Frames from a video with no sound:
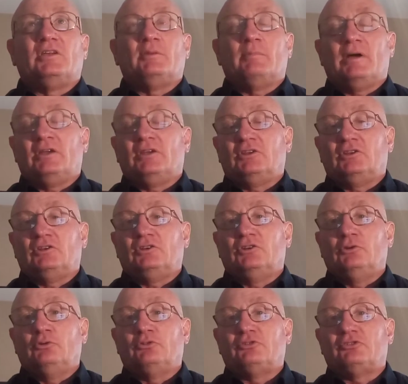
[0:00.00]
in my
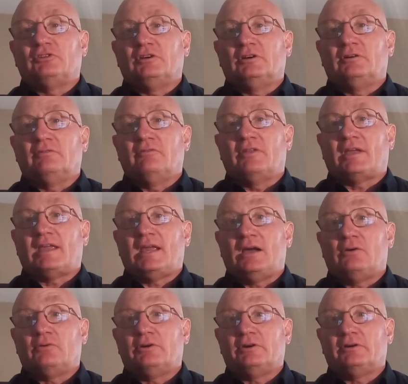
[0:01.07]
use of the
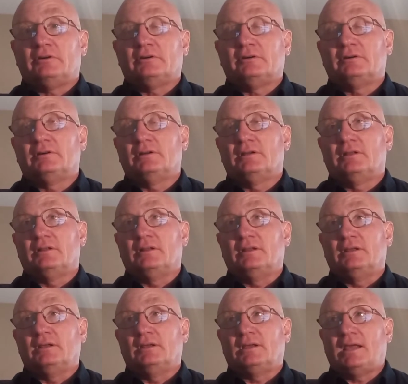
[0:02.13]
counter,
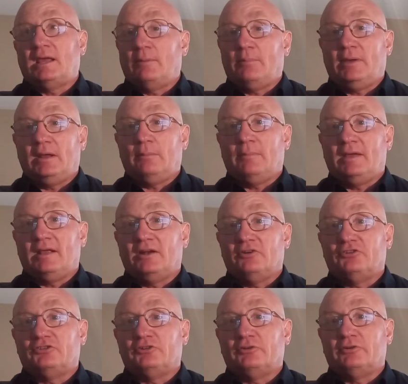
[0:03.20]
the campaign
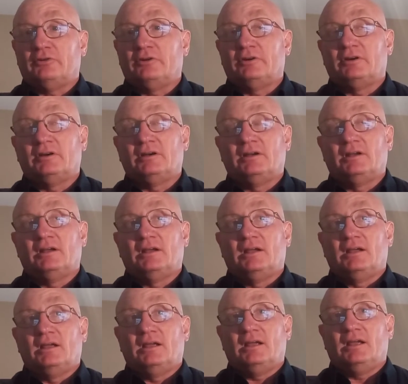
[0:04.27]
manager,
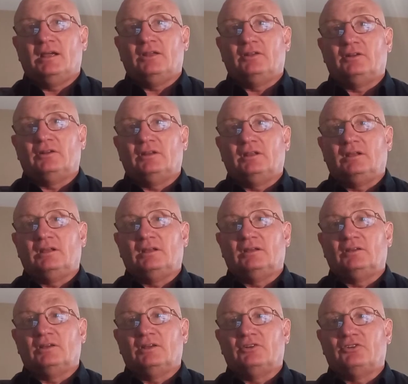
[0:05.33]
and
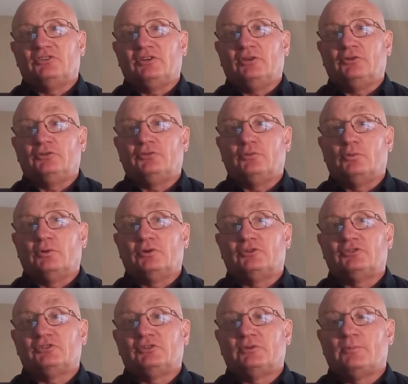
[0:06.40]
the and
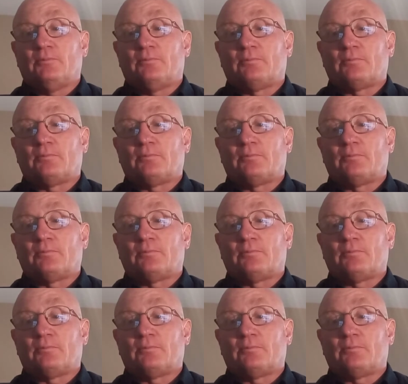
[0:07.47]
Salesforce,